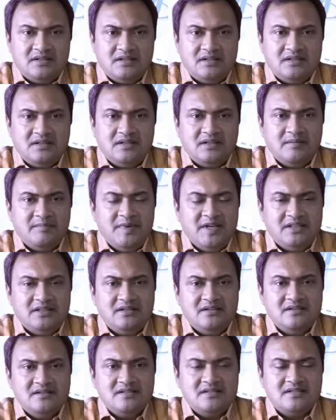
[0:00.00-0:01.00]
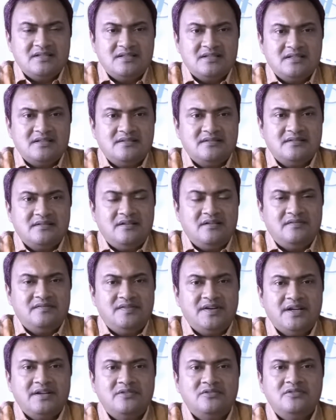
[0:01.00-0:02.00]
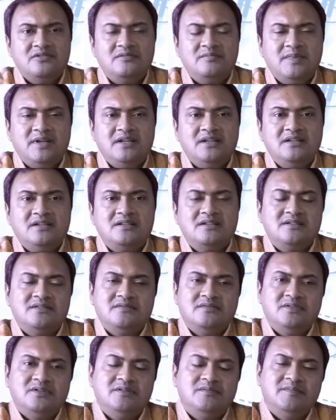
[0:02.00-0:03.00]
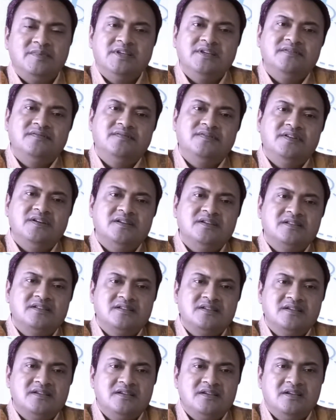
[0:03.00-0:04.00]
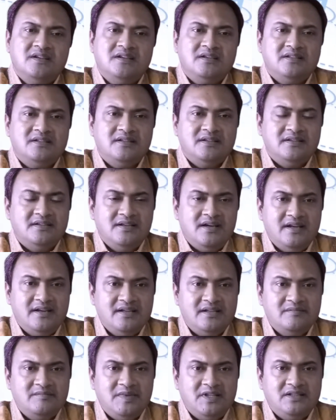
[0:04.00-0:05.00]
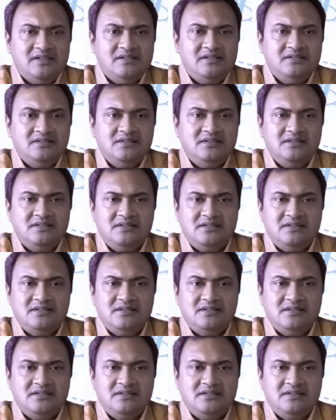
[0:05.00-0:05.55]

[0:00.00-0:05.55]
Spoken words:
The methods of recruitment would be first the direct method,